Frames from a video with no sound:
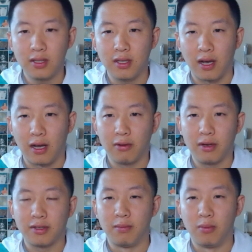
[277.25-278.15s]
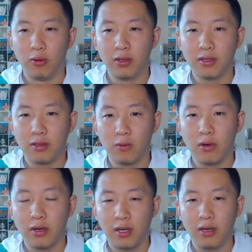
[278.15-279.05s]
Calyrex Amoonguss could
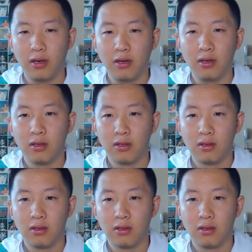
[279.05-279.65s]
work here.